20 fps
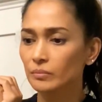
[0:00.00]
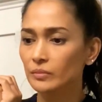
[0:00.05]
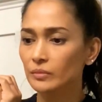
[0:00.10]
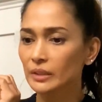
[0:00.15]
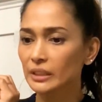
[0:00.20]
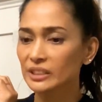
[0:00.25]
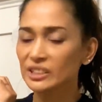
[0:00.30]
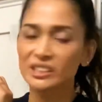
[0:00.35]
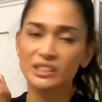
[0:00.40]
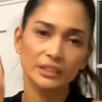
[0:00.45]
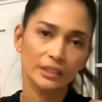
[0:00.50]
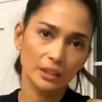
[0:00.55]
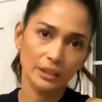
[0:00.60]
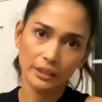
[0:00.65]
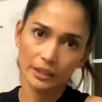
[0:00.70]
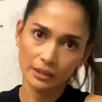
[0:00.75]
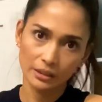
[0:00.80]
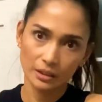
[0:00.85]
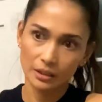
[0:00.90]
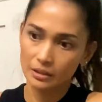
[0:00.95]

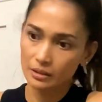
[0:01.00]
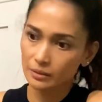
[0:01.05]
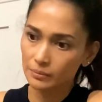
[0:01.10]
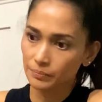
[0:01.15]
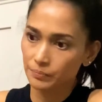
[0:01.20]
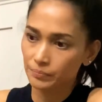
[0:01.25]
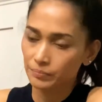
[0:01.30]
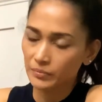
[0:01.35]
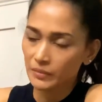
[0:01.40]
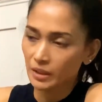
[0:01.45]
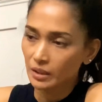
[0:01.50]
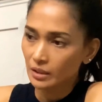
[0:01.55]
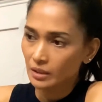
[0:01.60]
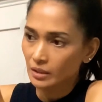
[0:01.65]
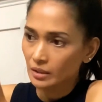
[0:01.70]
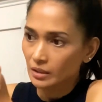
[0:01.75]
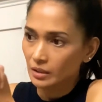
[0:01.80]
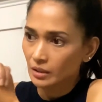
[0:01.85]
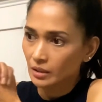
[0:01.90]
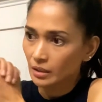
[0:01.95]
instilling
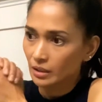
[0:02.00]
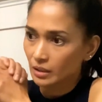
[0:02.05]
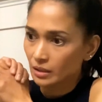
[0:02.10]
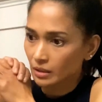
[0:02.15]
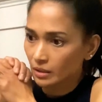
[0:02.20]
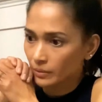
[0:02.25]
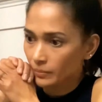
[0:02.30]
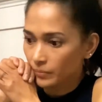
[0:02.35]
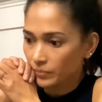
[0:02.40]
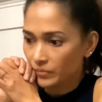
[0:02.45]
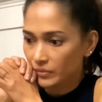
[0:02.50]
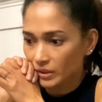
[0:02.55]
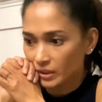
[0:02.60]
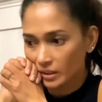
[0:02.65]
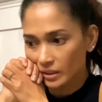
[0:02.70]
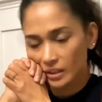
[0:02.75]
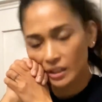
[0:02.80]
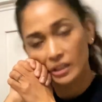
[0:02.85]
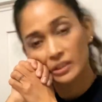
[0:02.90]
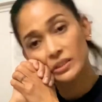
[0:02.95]

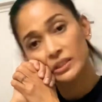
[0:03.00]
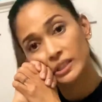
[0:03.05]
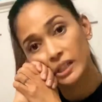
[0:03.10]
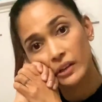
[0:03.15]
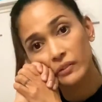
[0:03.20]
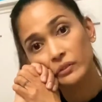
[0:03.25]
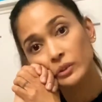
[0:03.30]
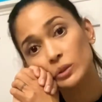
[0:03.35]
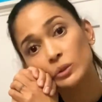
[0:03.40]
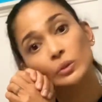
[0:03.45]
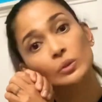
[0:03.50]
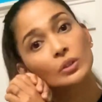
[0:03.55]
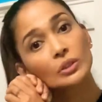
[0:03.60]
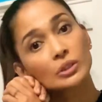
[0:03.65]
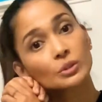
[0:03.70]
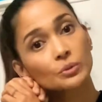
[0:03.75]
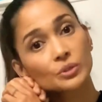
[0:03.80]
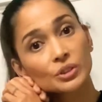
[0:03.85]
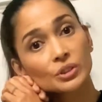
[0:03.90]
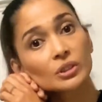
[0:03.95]
the gun safety
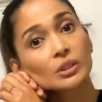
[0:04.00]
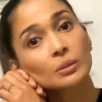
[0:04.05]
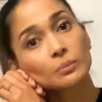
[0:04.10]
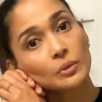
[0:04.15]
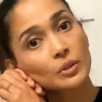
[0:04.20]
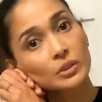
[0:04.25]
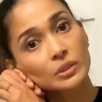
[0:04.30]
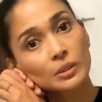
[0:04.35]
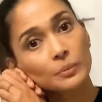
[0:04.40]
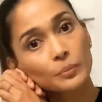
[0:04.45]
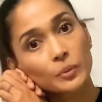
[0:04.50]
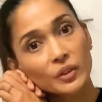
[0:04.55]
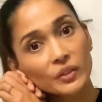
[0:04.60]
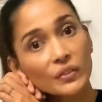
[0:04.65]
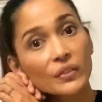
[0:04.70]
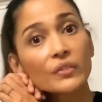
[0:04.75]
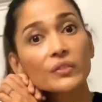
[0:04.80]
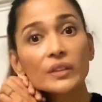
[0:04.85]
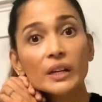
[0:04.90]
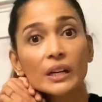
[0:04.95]
rules, which is the most
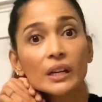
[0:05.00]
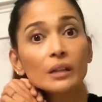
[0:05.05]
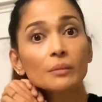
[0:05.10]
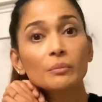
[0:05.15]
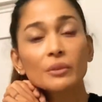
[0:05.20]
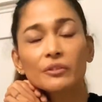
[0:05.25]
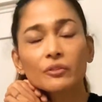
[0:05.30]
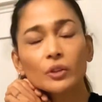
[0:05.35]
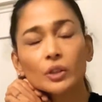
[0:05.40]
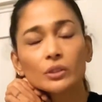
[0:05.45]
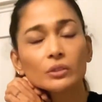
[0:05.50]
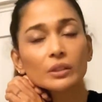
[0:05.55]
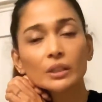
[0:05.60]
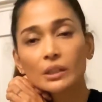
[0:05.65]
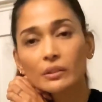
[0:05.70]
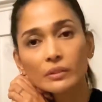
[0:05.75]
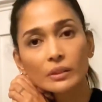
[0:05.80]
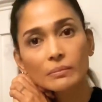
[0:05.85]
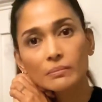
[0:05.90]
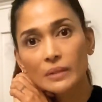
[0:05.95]
important thing before you
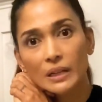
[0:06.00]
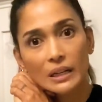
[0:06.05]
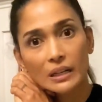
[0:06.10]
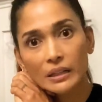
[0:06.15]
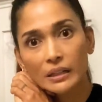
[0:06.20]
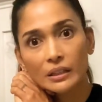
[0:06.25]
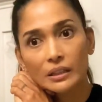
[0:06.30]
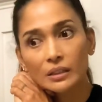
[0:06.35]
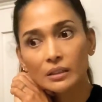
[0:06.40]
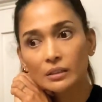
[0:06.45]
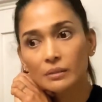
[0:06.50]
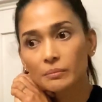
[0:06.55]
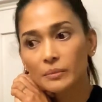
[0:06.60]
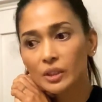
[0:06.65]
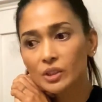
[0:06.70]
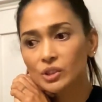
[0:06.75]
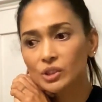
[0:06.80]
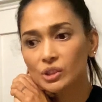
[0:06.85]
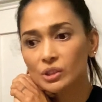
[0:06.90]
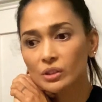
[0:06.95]
even buy.
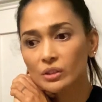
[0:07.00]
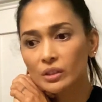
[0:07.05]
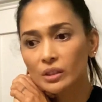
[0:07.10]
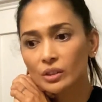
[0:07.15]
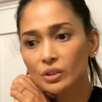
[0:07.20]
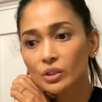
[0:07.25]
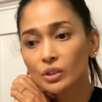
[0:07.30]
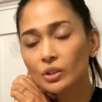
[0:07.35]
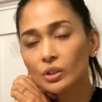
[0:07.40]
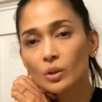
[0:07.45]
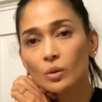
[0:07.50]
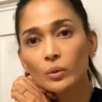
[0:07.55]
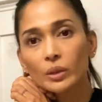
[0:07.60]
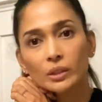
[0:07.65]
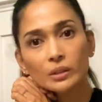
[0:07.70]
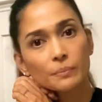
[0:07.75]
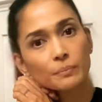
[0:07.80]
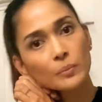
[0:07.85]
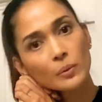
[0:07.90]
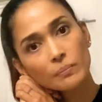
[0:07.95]
Make sure that you know where
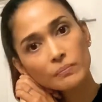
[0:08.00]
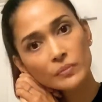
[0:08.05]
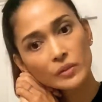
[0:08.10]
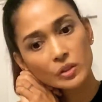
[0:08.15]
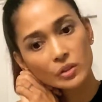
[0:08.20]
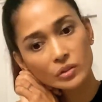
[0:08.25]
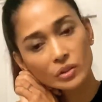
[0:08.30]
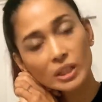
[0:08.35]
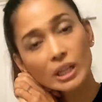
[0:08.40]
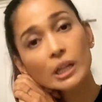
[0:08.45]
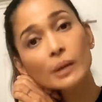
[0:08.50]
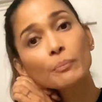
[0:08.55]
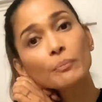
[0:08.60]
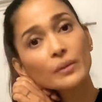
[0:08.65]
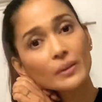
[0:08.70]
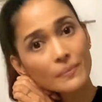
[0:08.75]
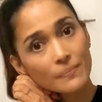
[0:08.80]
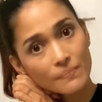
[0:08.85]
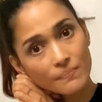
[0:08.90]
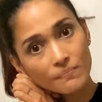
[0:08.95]
to keep
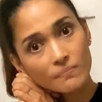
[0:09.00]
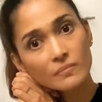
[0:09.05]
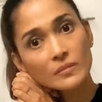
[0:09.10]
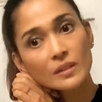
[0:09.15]
them.